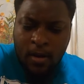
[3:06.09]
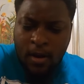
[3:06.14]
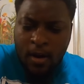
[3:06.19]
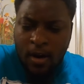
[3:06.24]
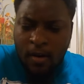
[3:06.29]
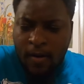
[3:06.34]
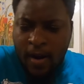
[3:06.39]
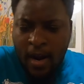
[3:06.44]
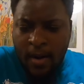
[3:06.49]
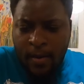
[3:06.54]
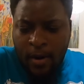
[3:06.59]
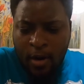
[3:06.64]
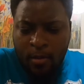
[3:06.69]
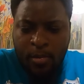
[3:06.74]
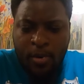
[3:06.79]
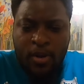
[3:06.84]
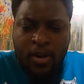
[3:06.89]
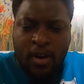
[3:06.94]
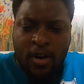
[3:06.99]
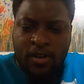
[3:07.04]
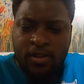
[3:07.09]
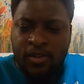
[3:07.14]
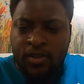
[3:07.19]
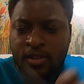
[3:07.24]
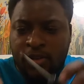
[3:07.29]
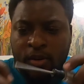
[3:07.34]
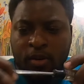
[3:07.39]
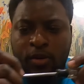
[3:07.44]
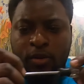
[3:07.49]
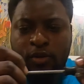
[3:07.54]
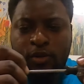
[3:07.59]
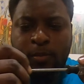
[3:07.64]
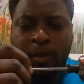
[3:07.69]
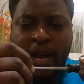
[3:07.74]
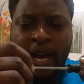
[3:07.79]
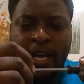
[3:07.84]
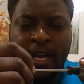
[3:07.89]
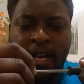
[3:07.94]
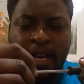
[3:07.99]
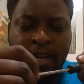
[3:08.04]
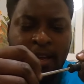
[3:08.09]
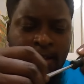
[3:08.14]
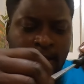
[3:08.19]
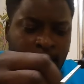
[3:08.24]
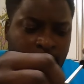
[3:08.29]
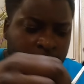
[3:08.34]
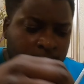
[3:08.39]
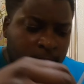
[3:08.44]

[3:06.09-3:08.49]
All right, we're gonna put our screws back in.